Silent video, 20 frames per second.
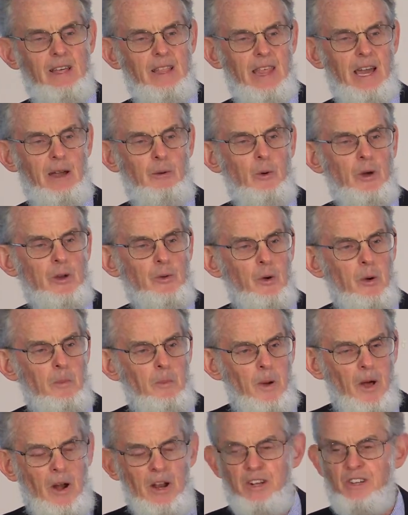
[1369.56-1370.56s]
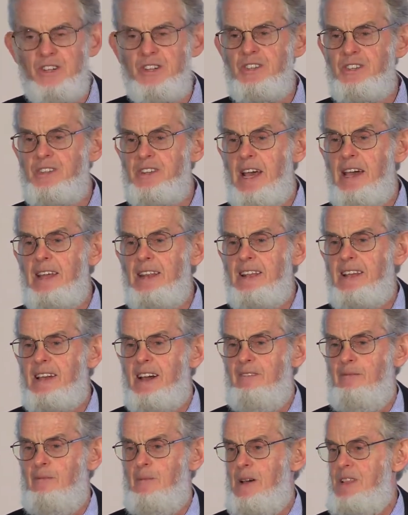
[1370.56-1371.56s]
They want to abolish state
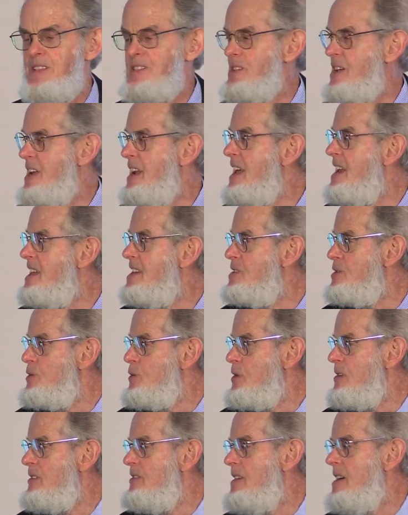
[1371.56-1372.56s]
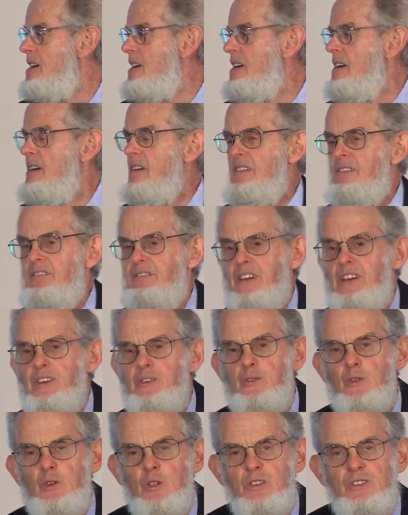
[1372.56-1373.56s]
governments and any sort of
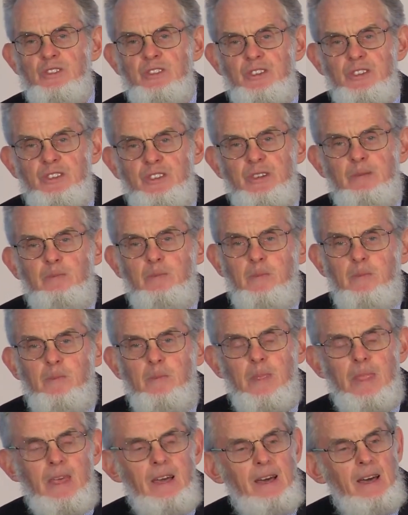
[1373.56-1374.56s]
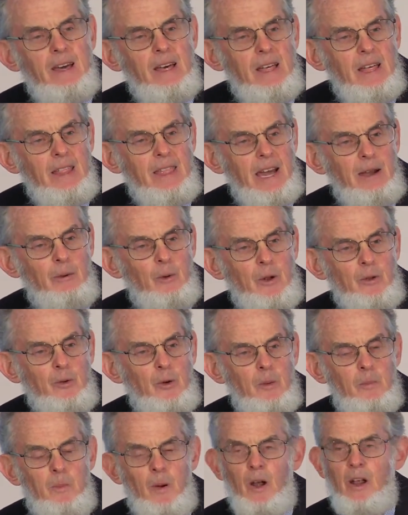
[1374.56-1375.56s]
federal system. They want
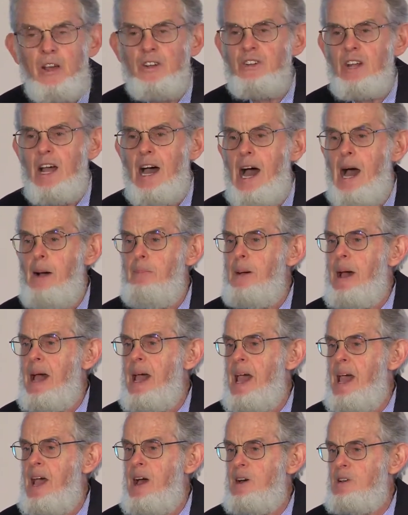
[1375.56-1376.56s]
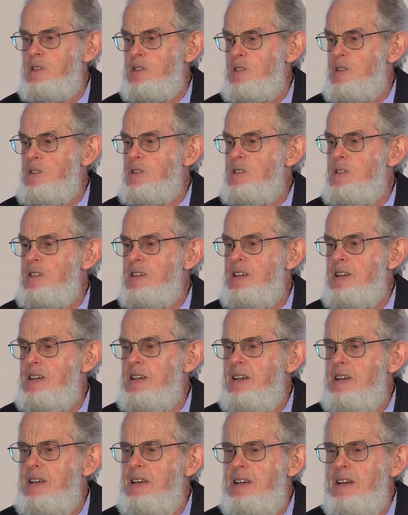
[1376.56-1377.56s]
to abolish upper houses.
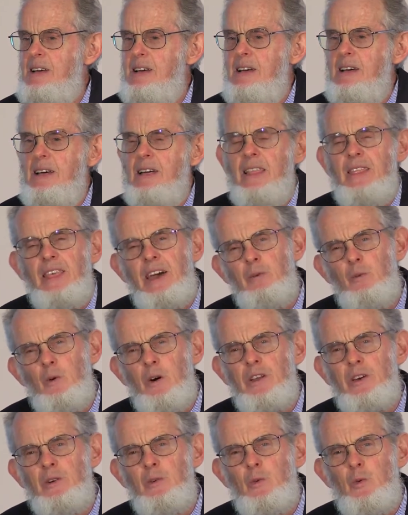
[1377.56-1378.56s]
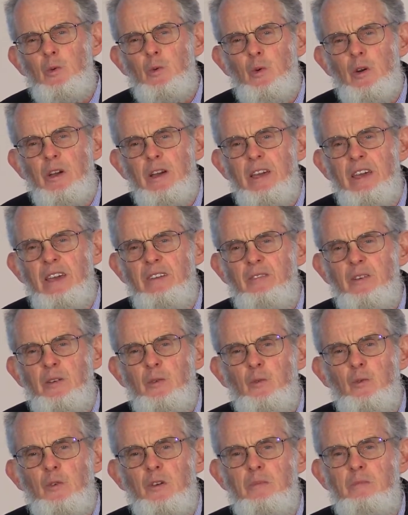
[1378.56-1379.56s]
They want to
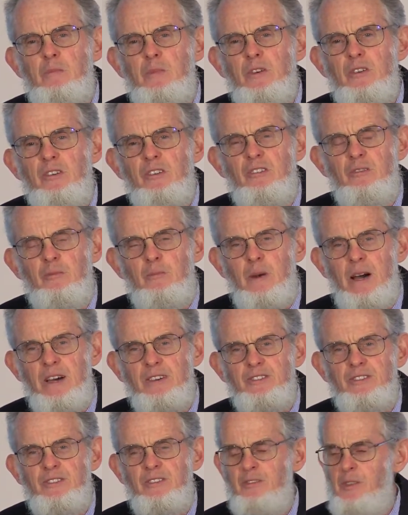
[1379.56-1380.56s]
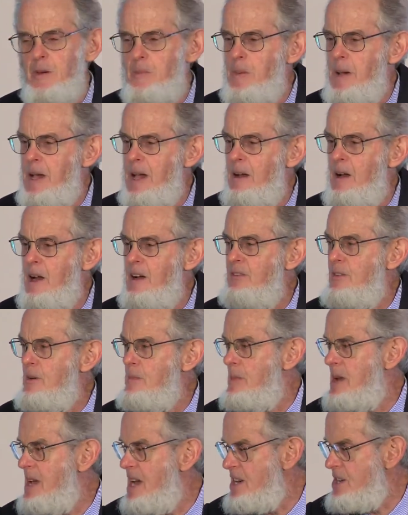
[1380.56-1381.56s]
even remove most of the power
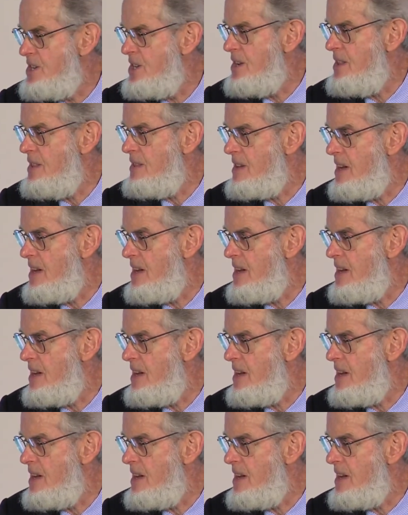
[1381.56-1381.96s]
from national